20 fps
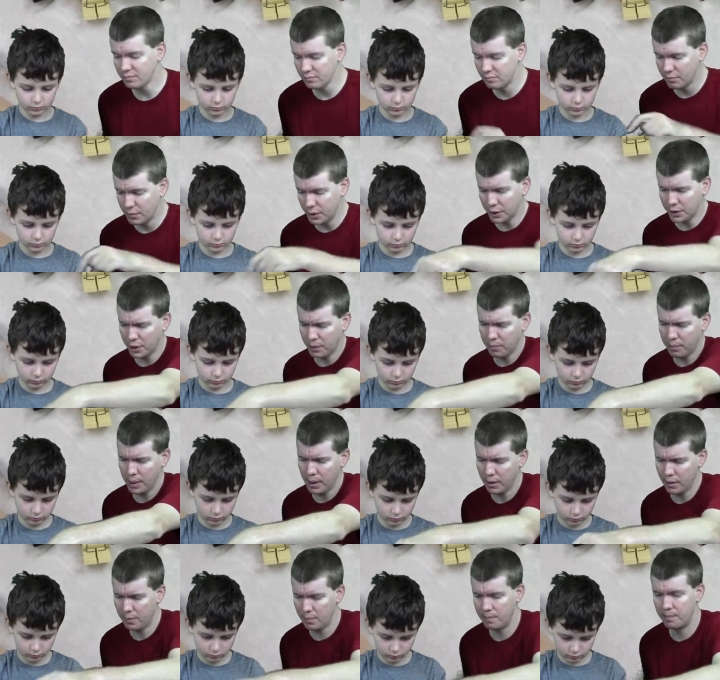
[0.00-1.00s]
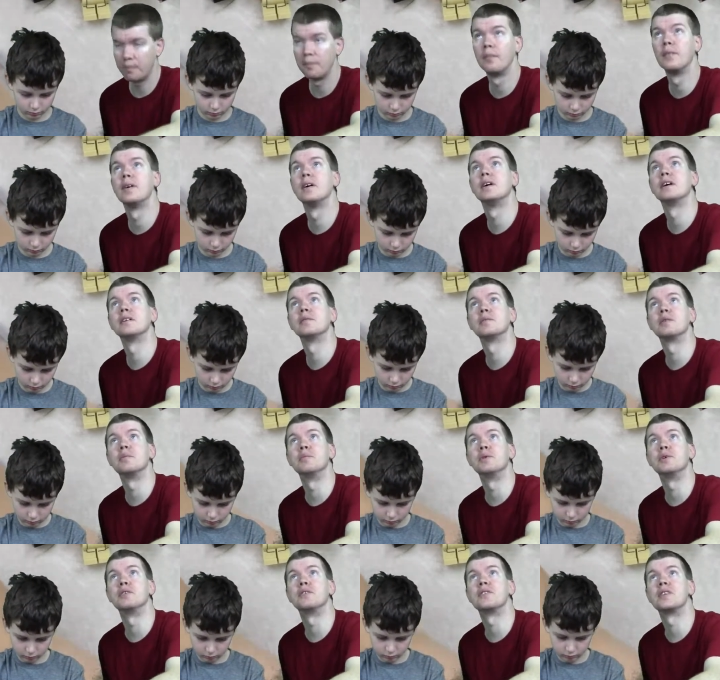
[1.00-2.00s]
Speaker 1: Build up here.
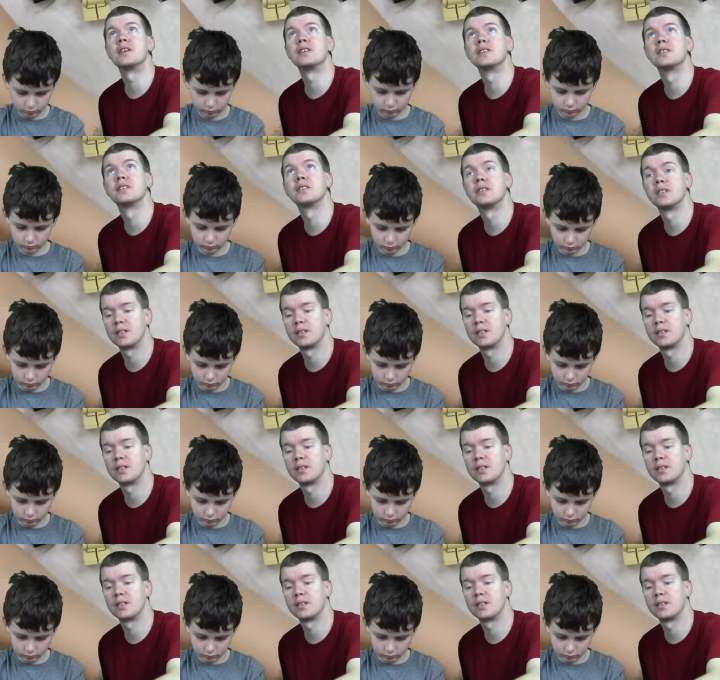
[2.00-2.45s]
Move this